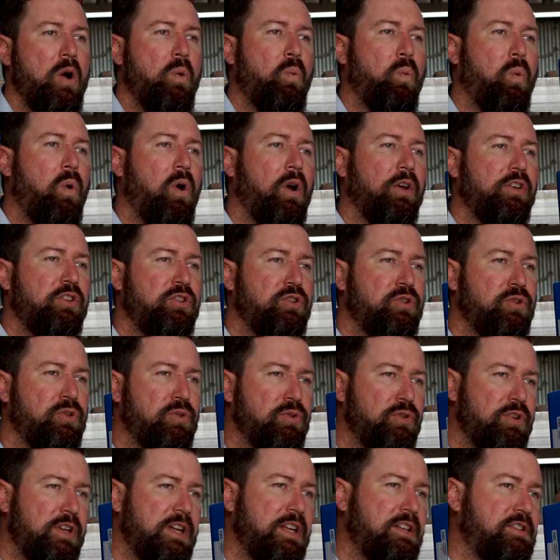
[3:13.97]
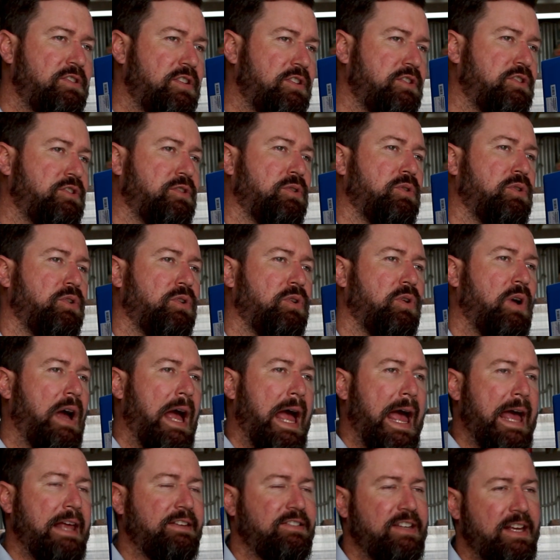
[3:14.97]
what you need to do
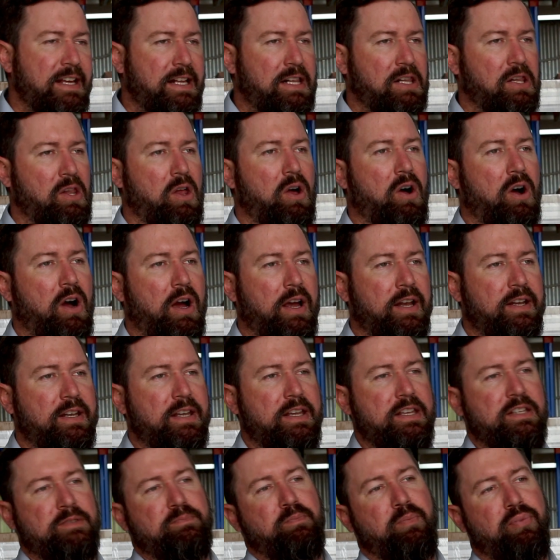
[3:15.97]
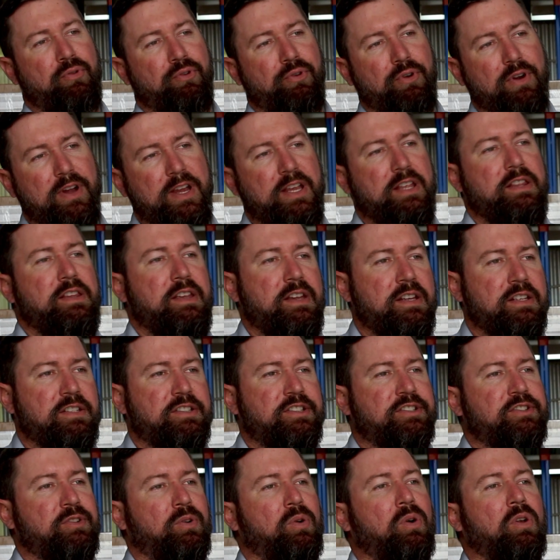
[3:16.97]
as a client is bring the
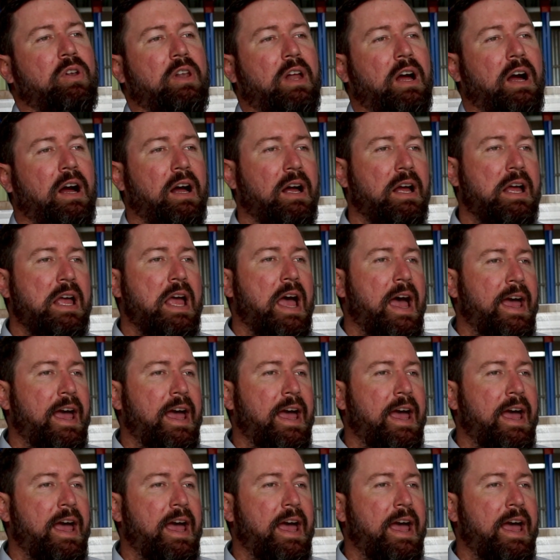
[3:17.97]
installer